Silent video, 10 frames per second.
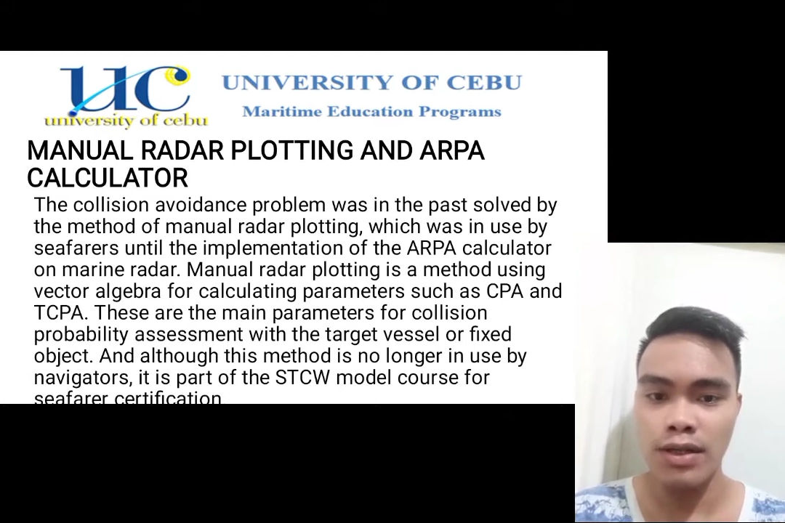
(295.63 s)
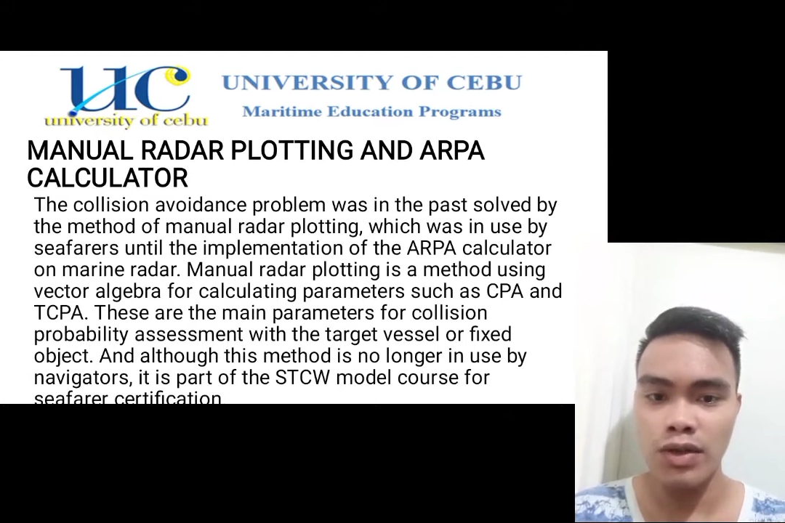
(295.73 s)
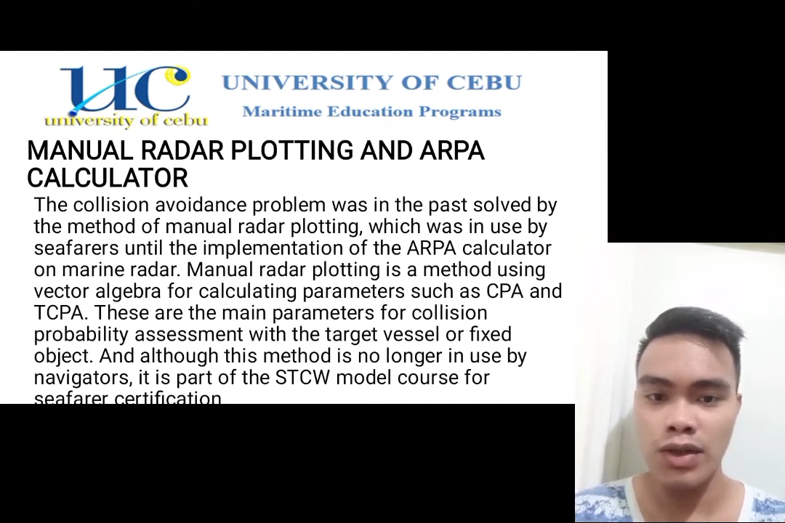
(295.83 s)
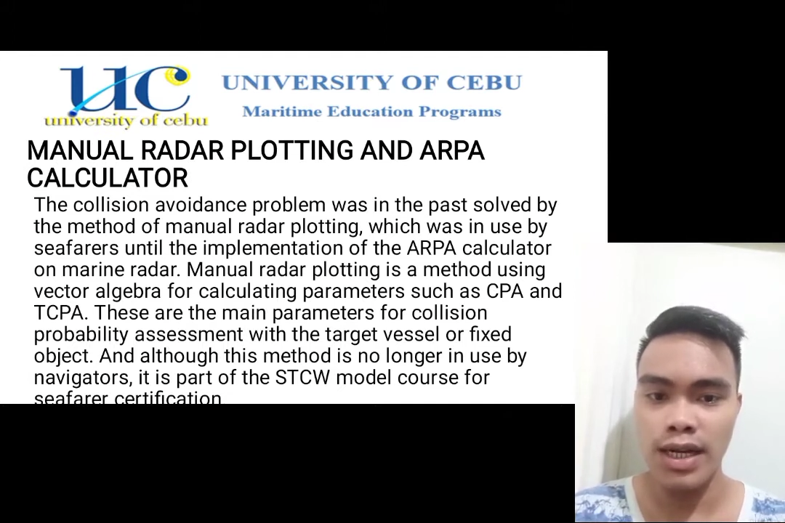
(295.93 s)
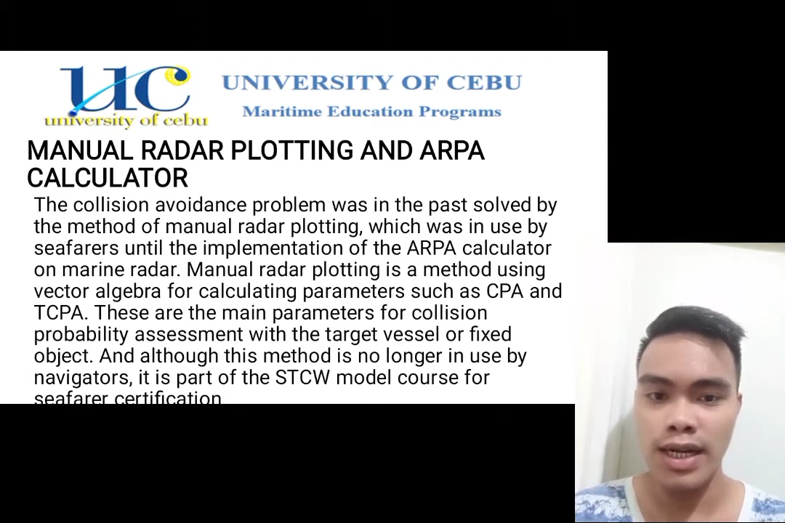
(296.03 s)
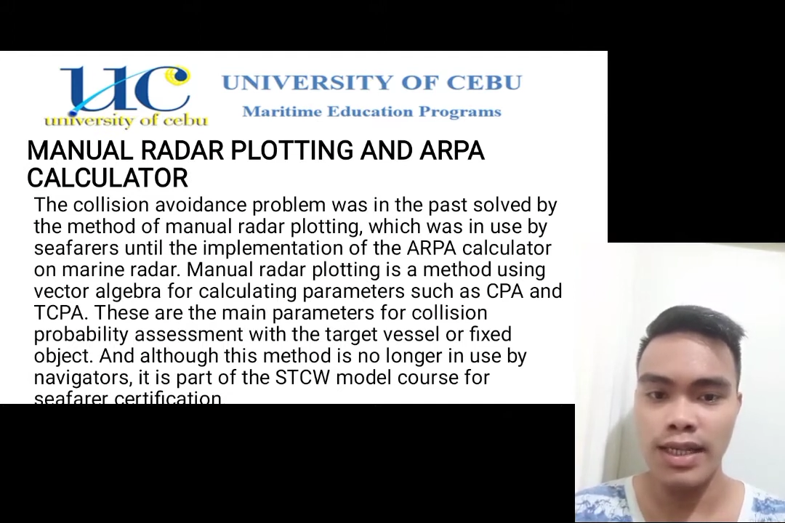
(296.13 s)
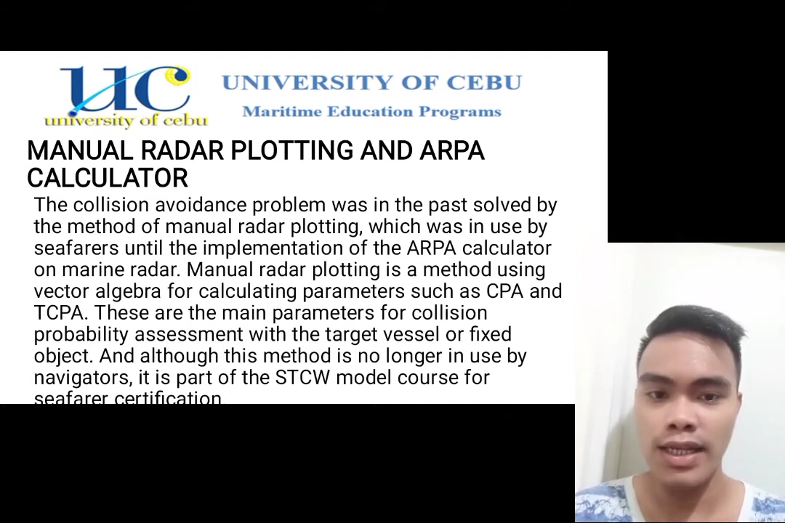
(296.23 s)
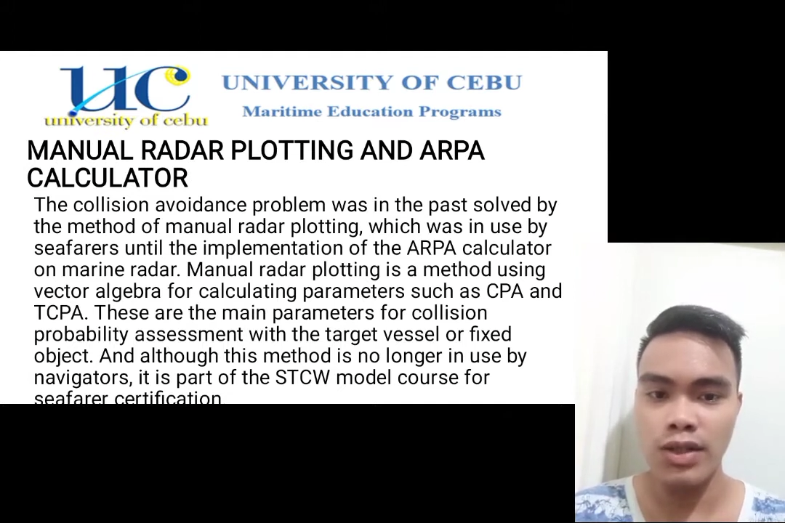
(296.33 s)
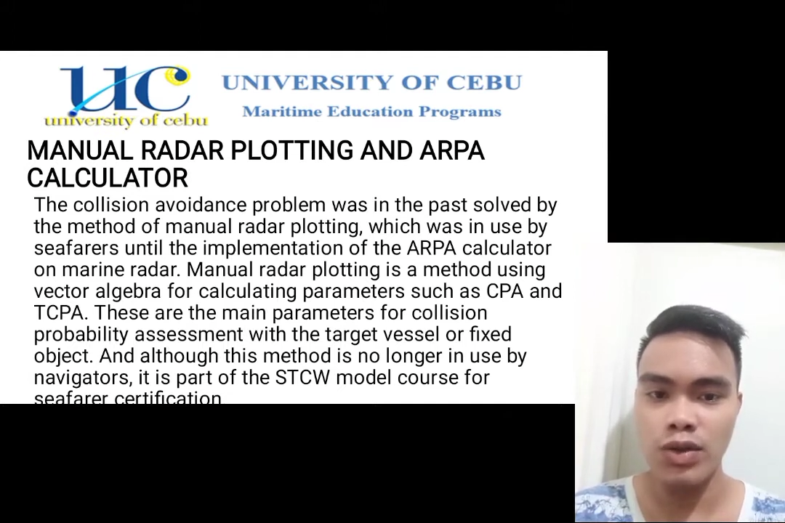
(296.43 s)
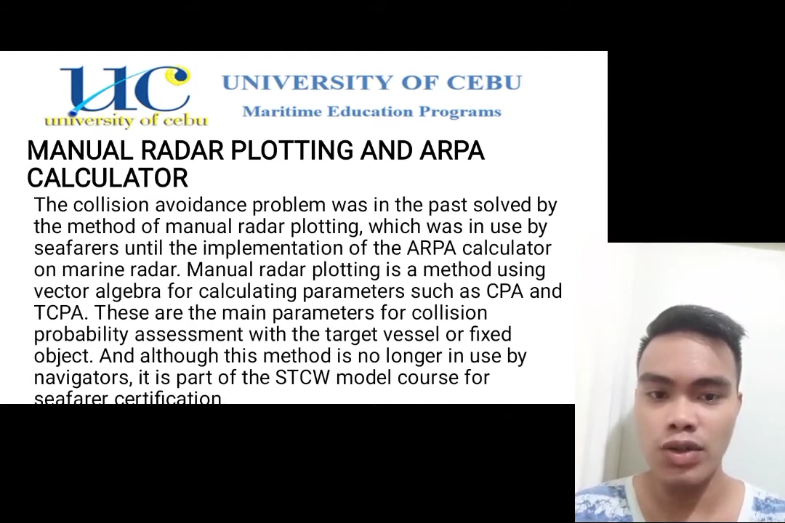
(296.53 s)
to the
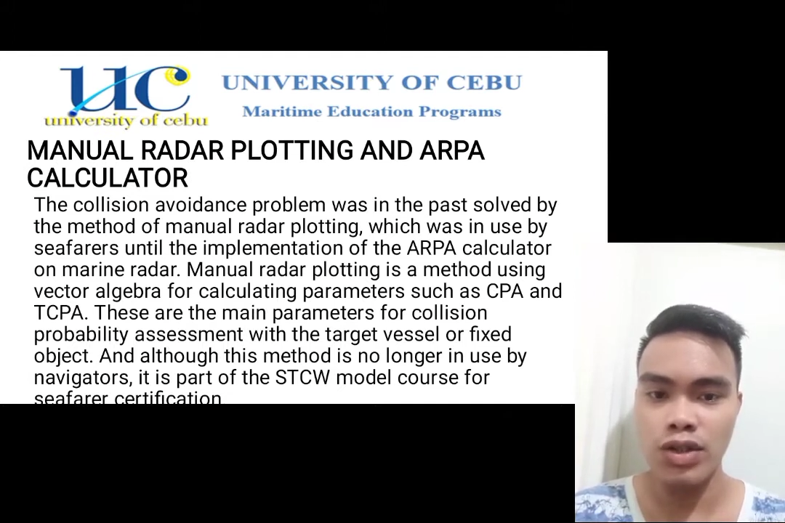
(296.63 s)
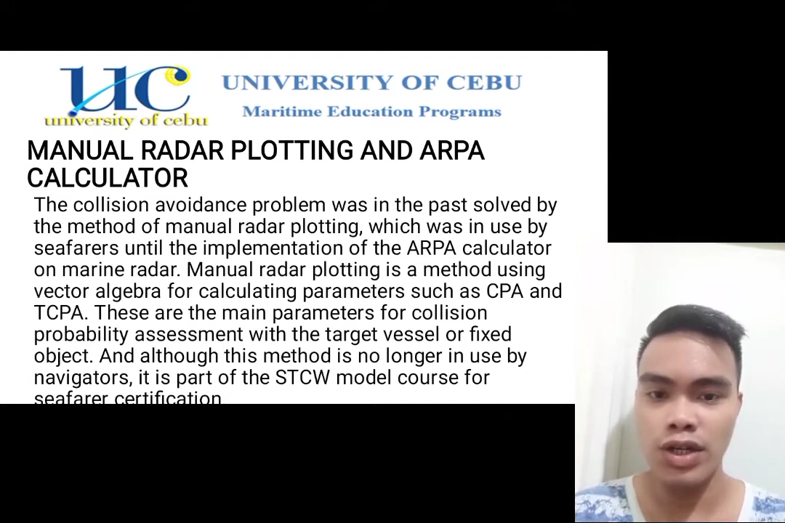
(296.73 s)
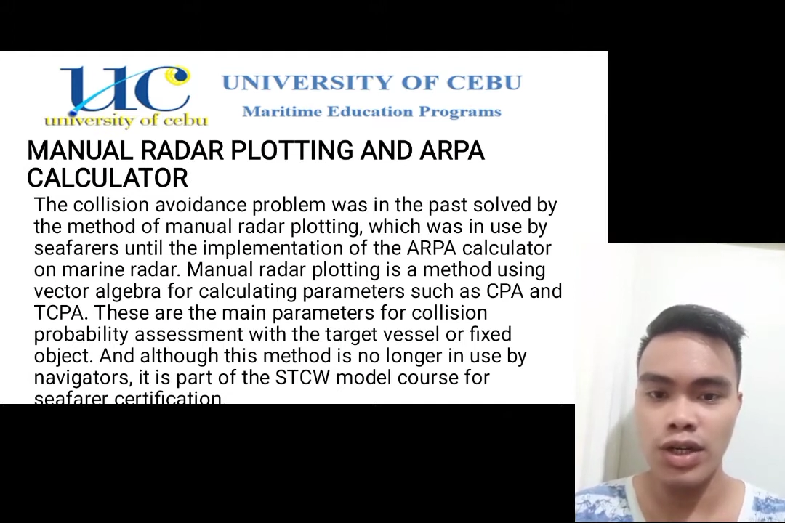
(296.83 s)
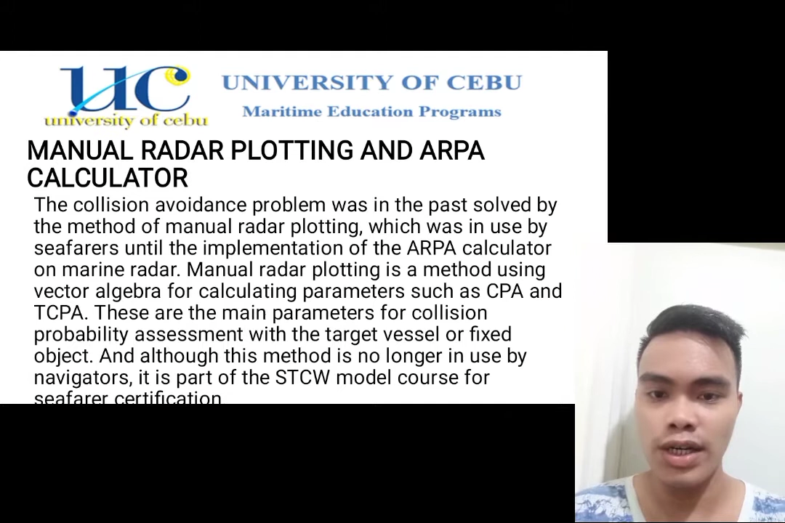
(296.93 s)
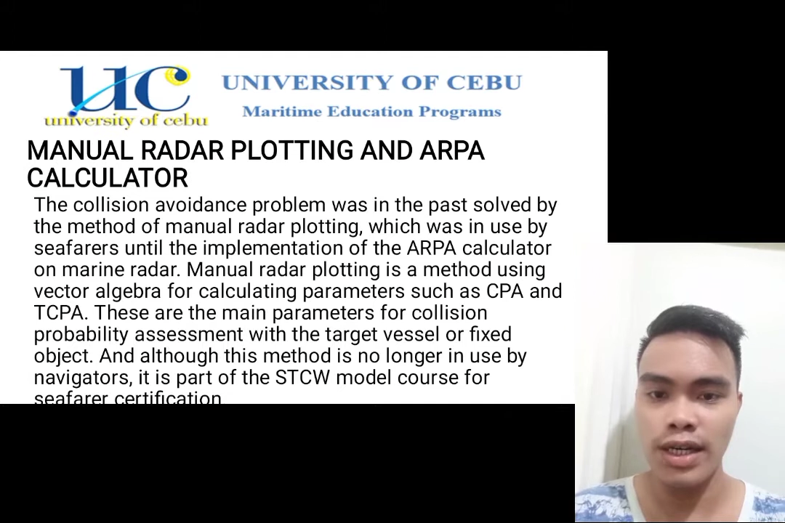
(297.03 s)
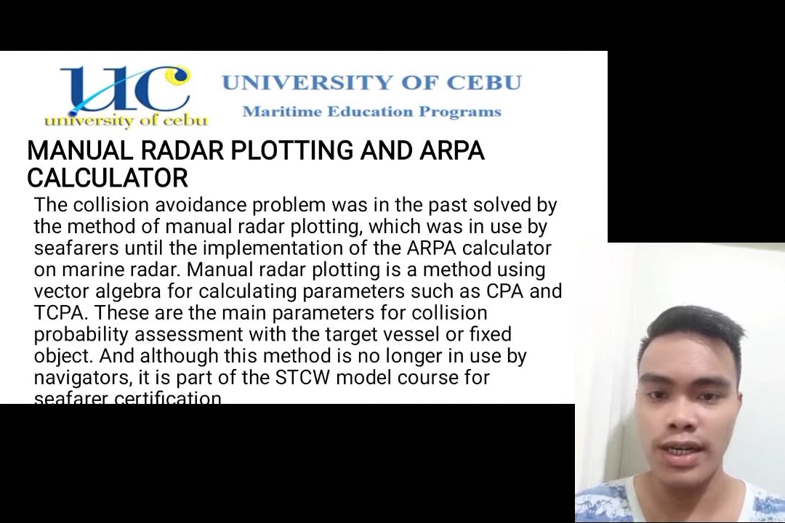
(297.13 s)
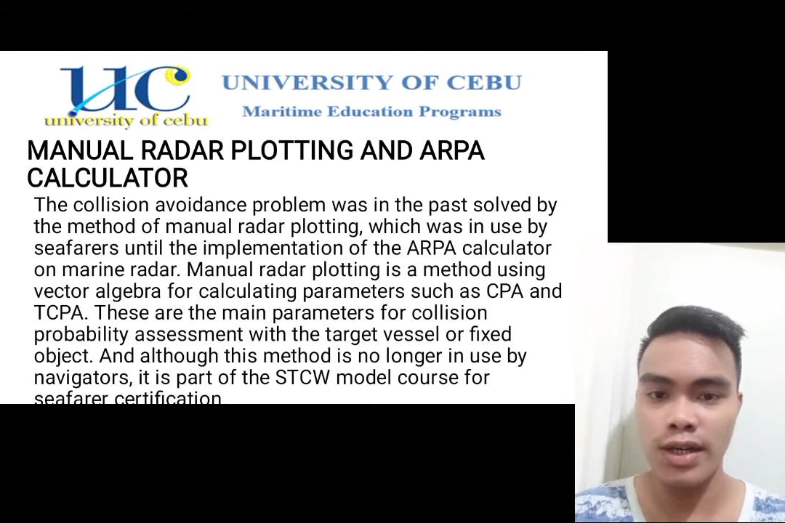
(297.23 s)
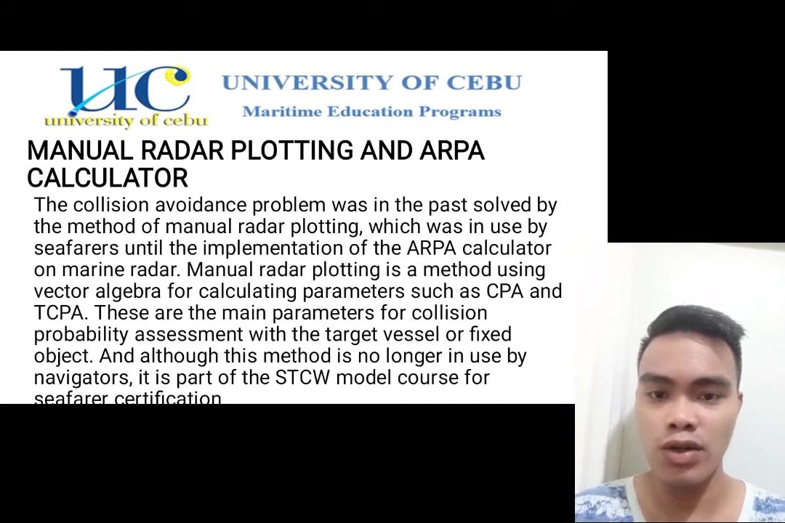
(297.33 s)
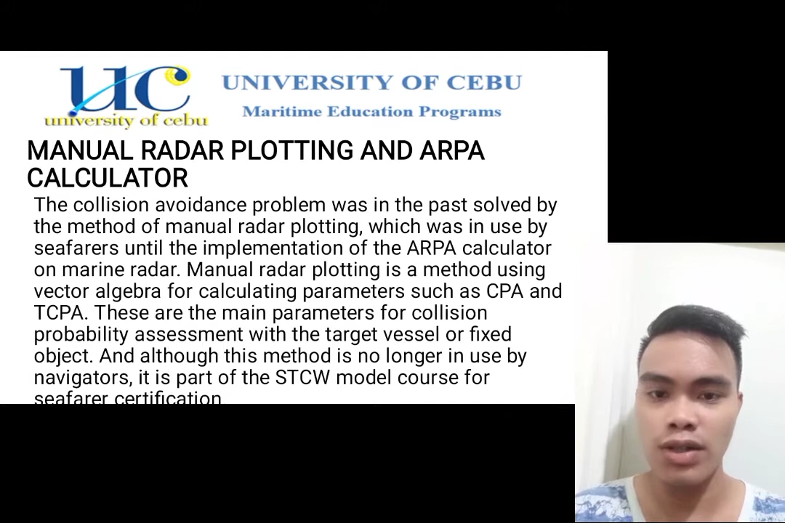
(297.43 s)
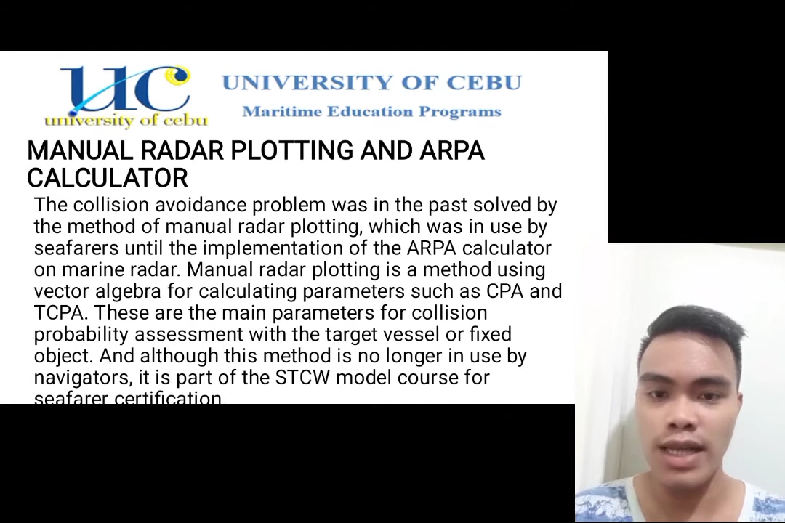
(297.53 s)
radar user in
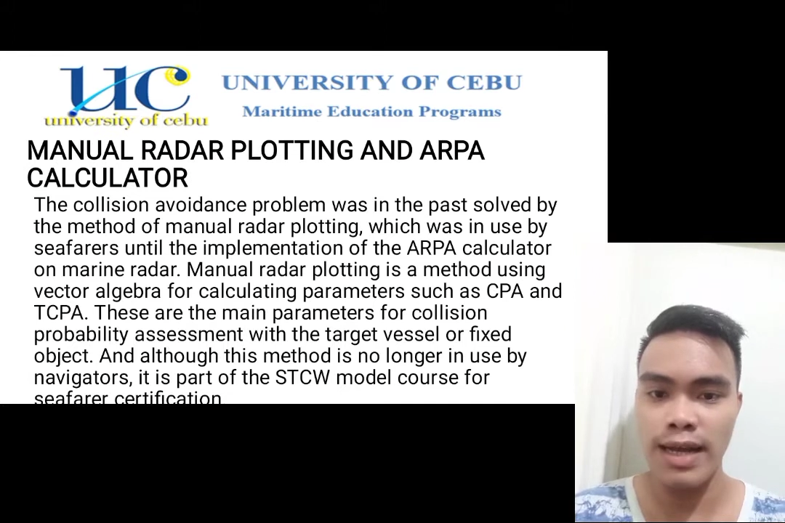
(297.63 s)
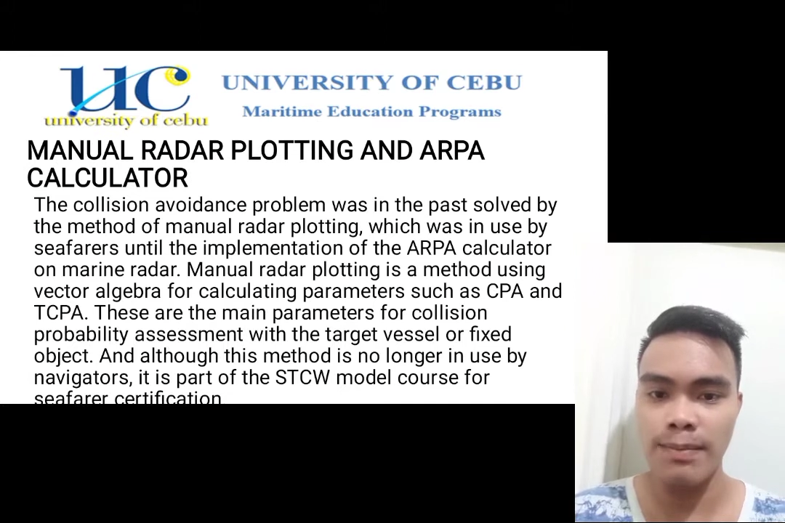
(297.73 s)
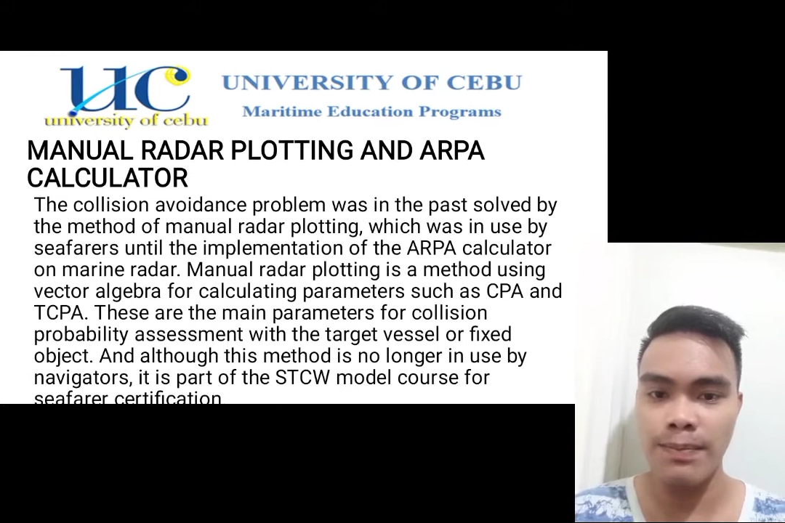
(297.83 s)
no time,